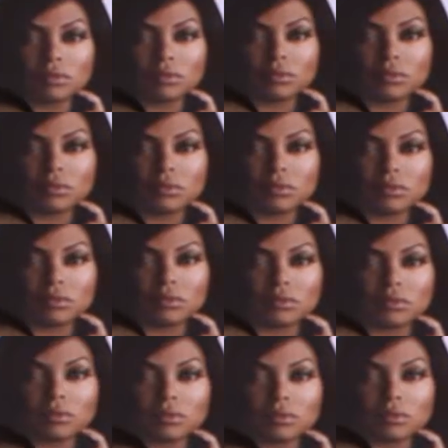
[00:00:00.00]

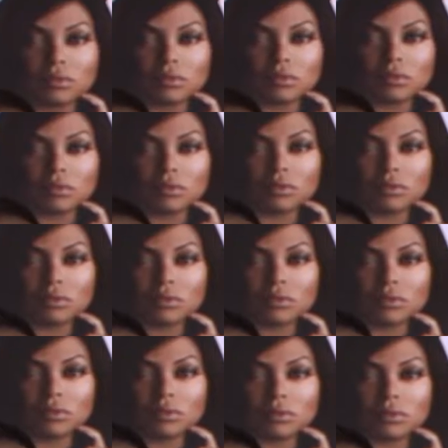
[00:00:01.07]

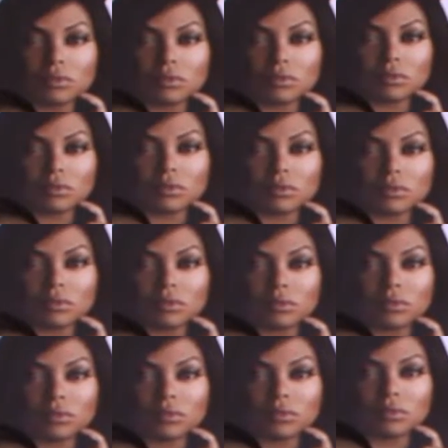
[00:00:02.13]

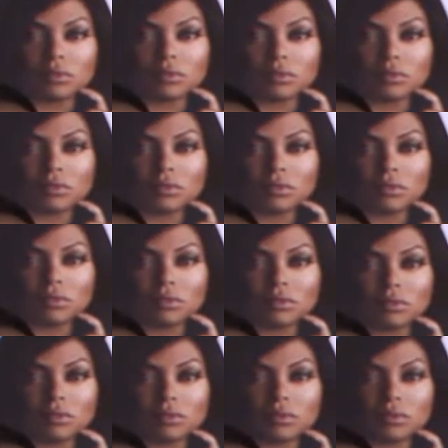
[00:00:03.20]

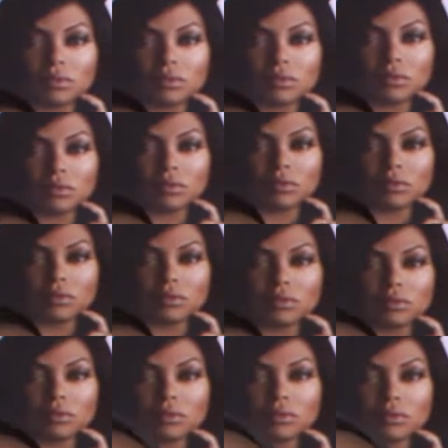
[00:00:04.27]

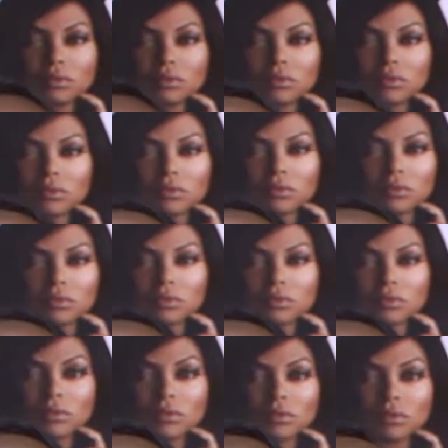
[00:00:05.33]

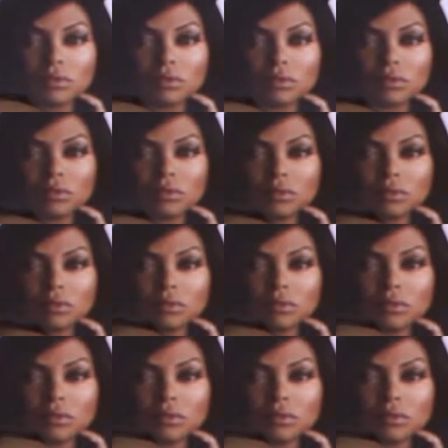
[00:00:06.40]
(not speaking)